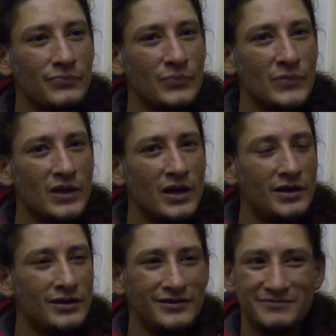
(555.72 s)

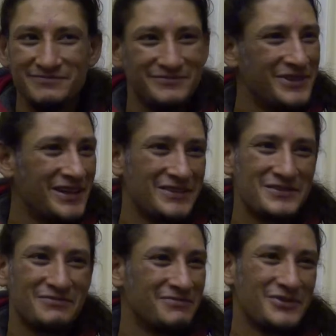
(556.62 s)
Yeah,
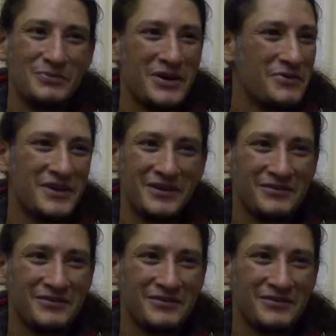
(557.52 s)
it's not my thing.